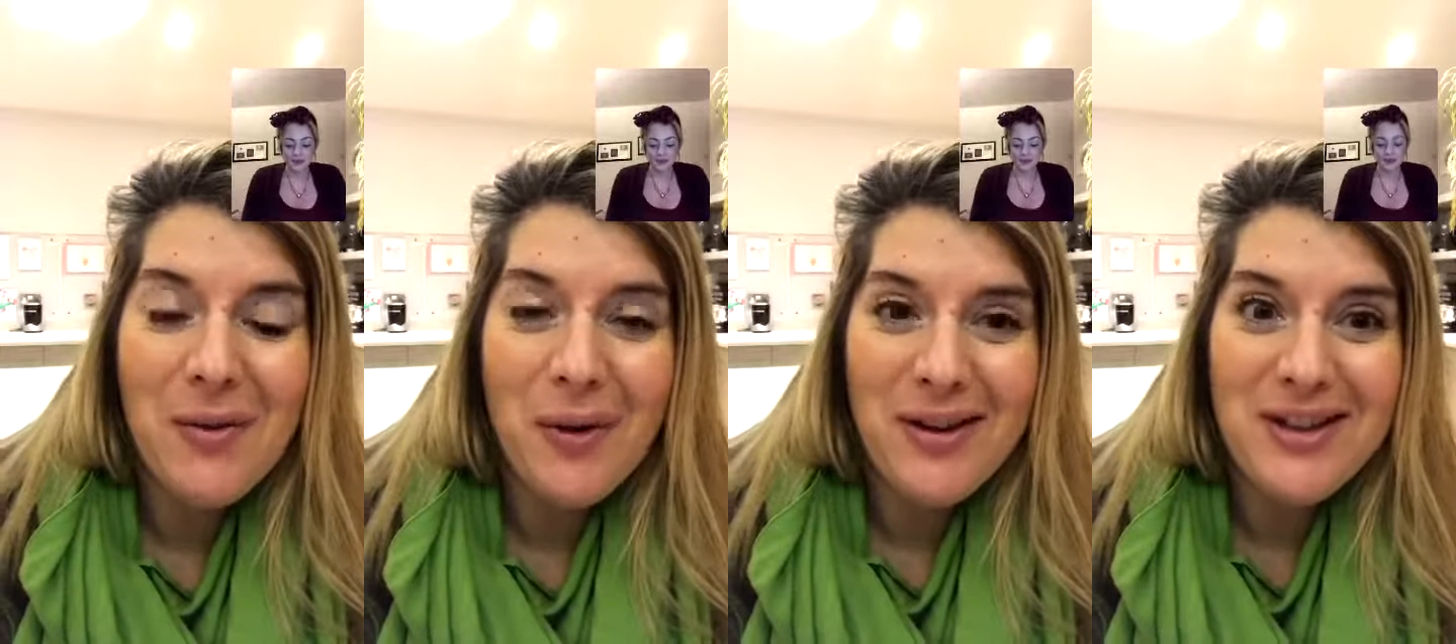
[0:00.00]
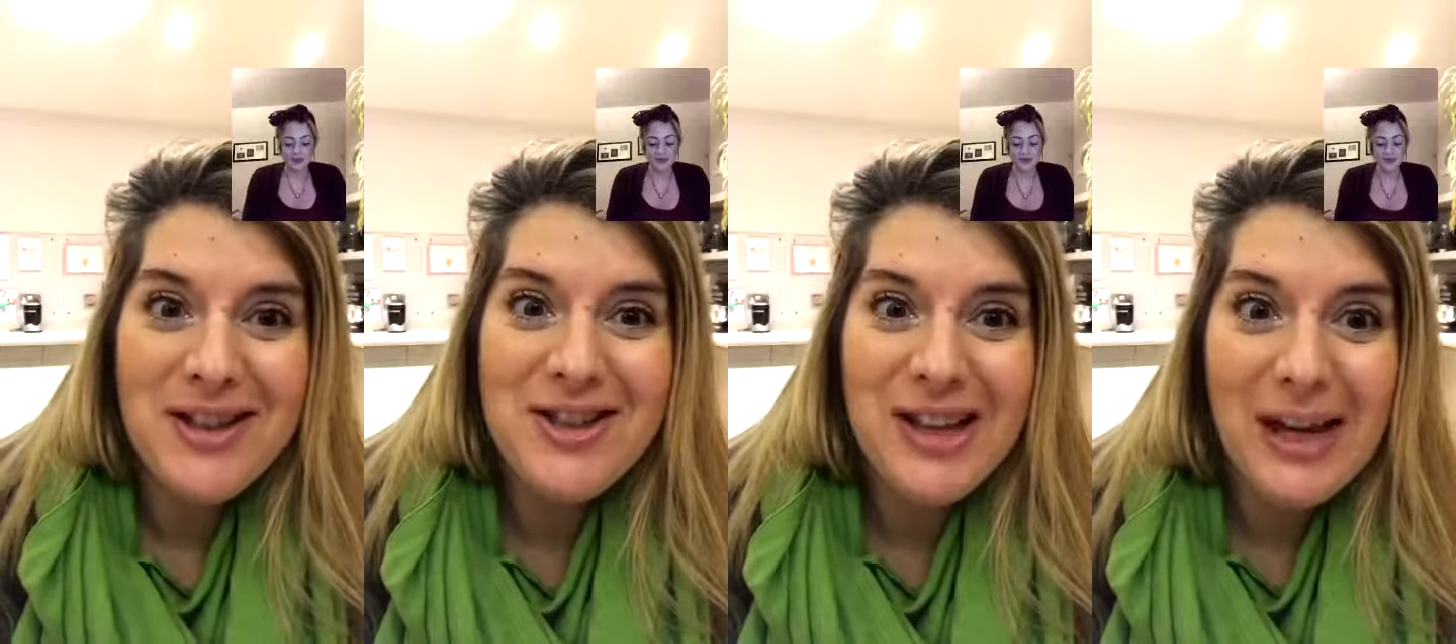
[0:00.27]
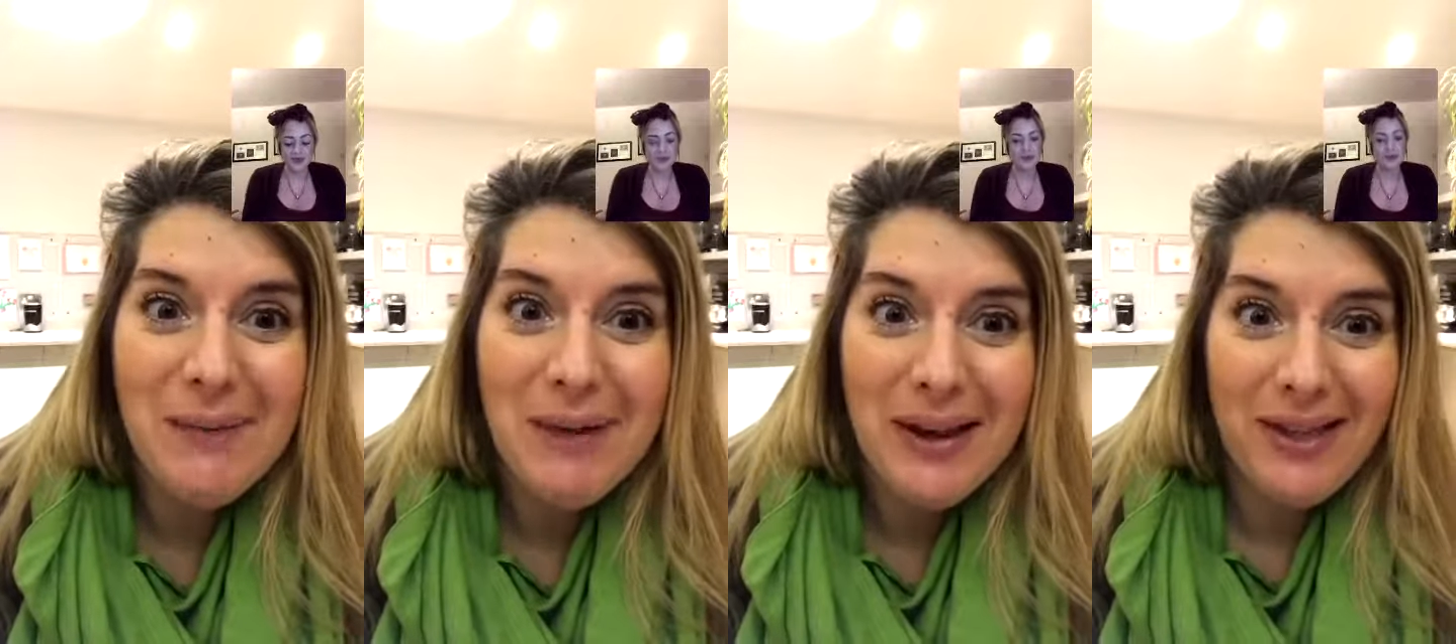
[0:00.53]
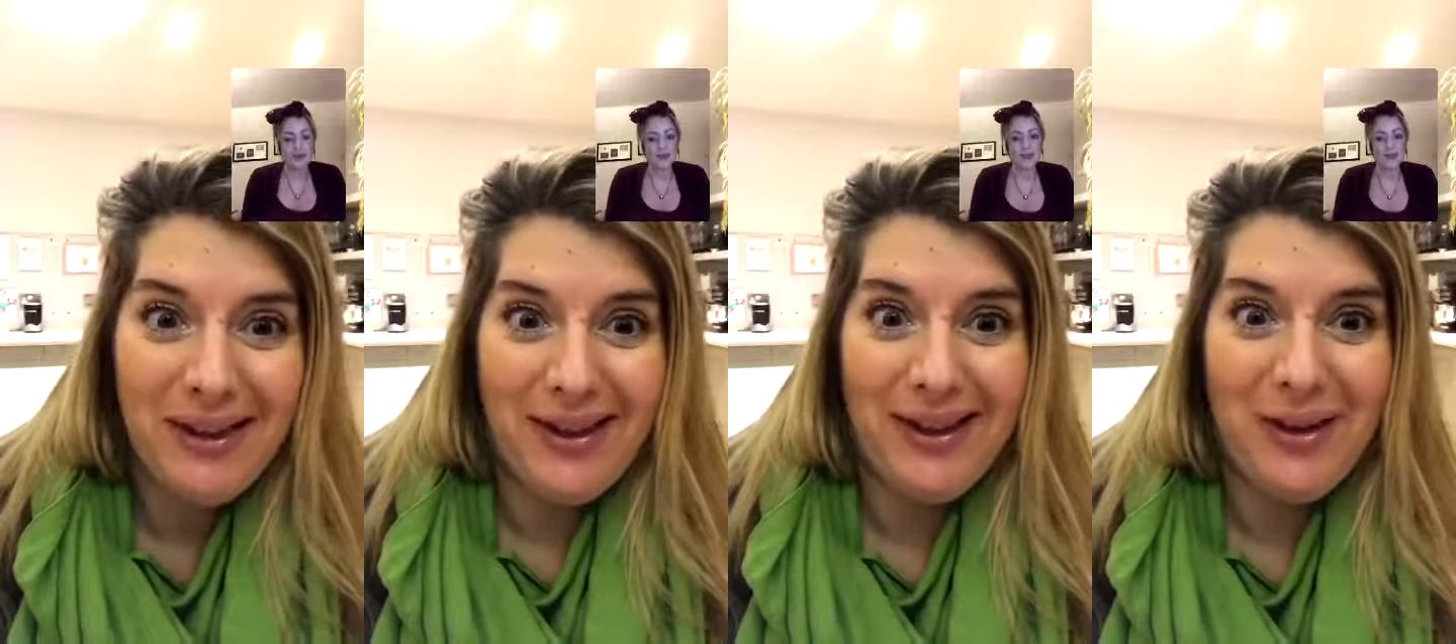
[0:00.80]
Jamie
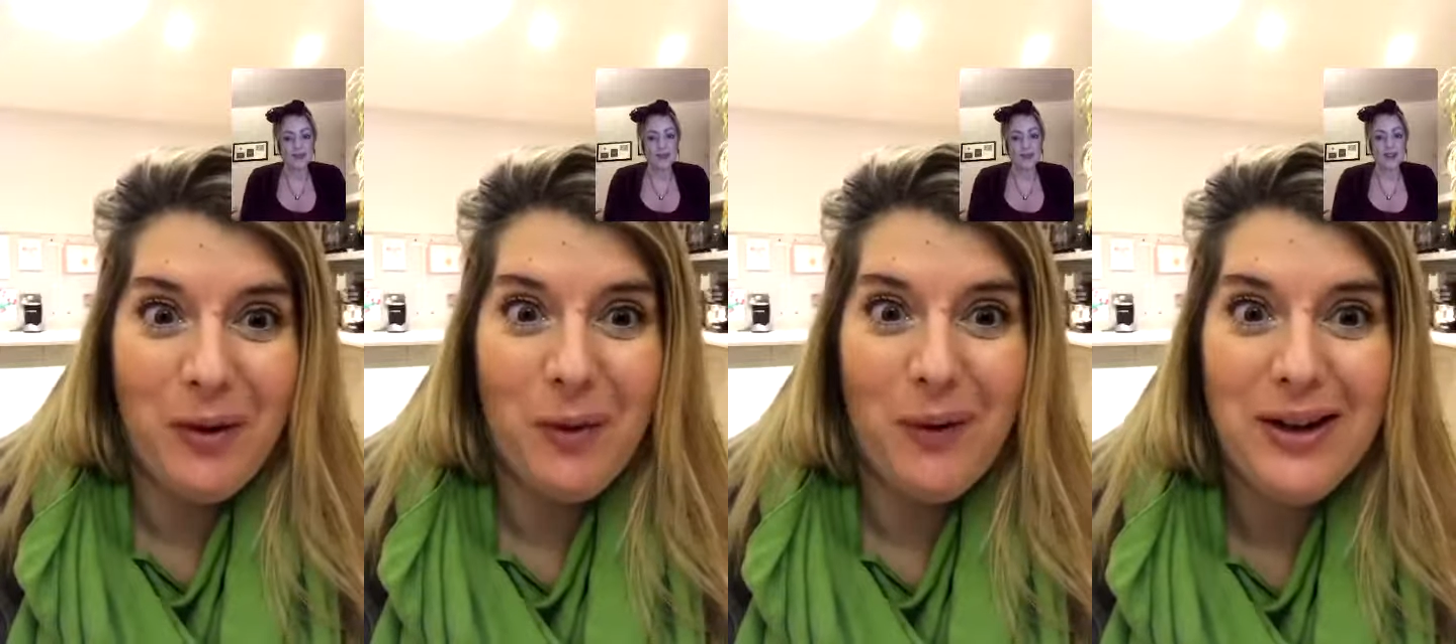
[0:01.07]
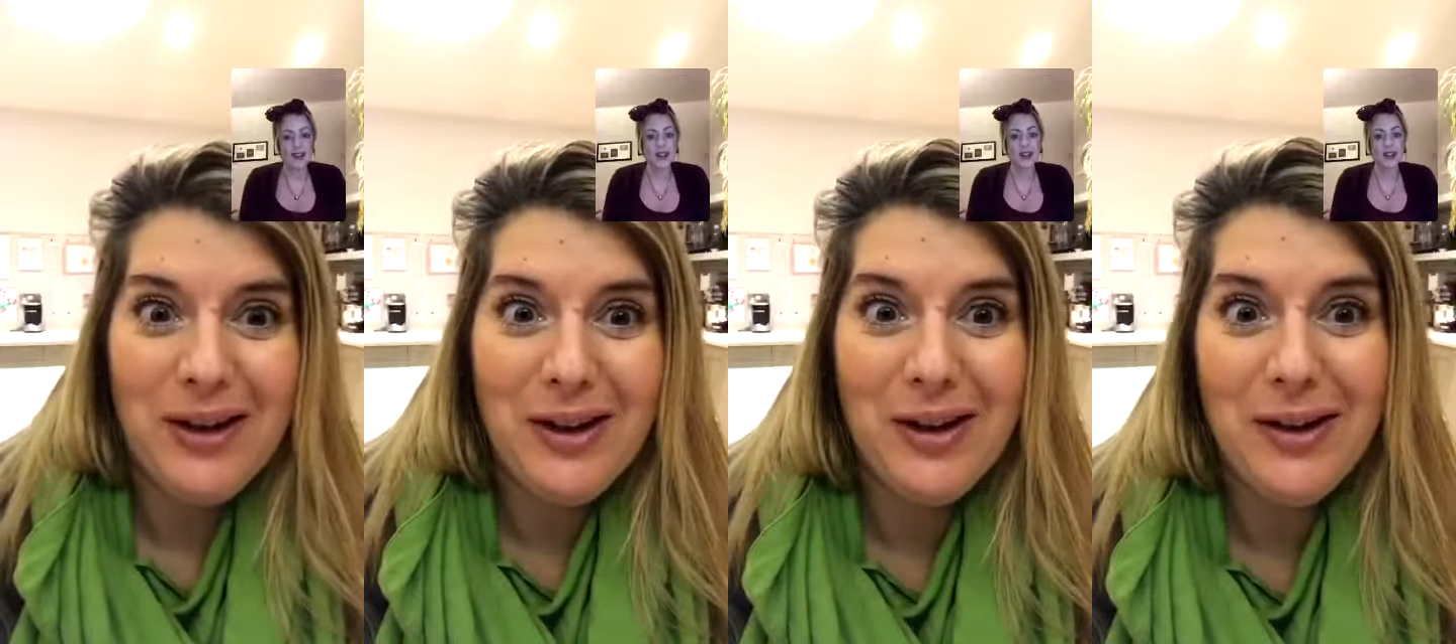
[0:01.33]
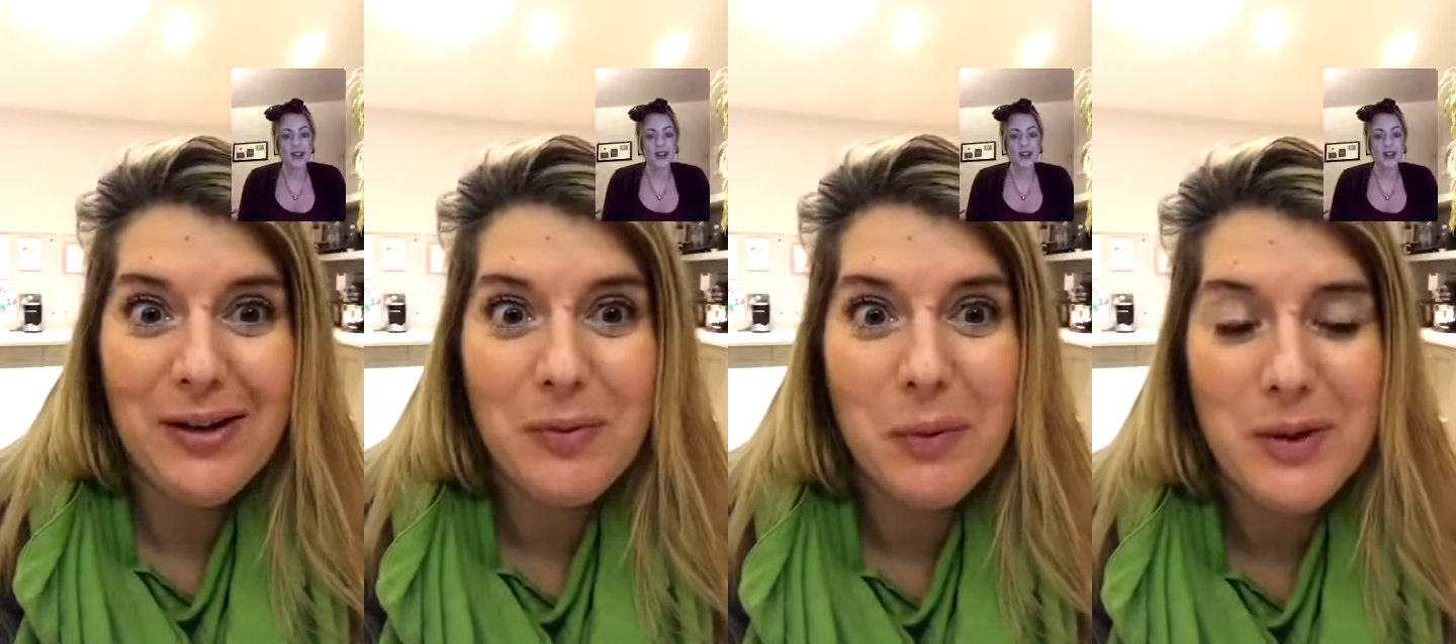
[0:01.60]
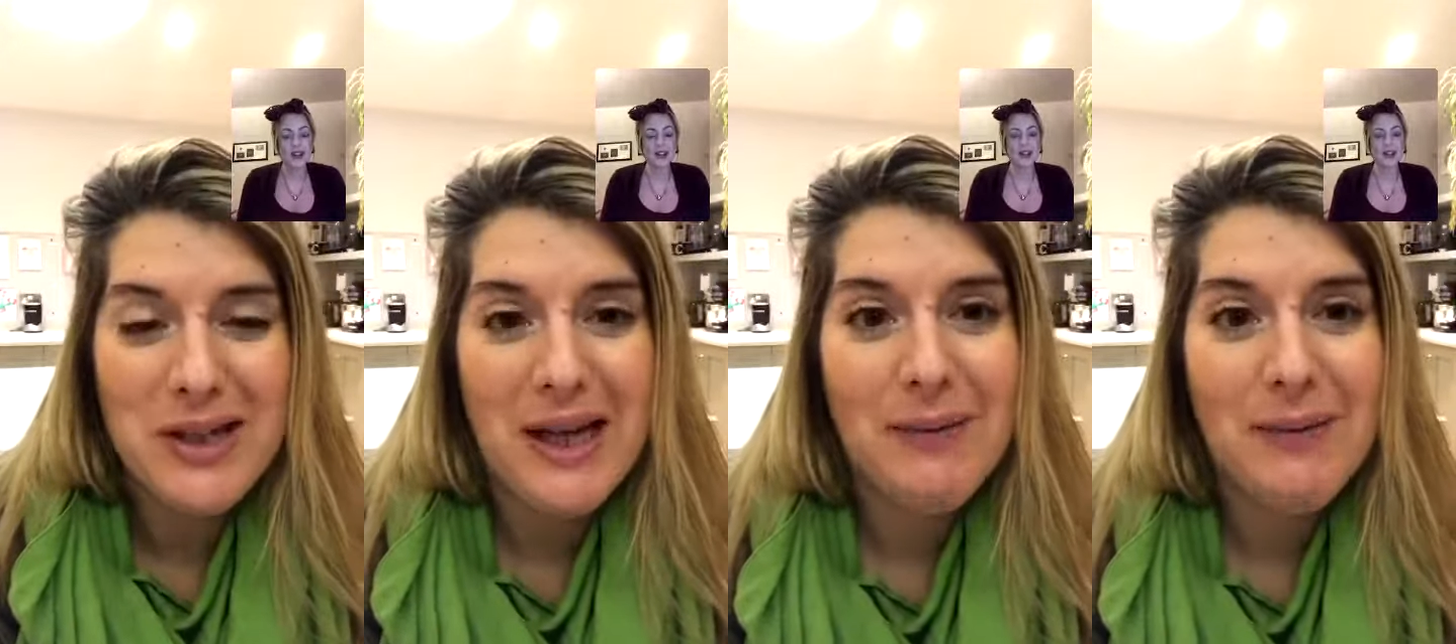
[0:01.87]
think when you spoke to him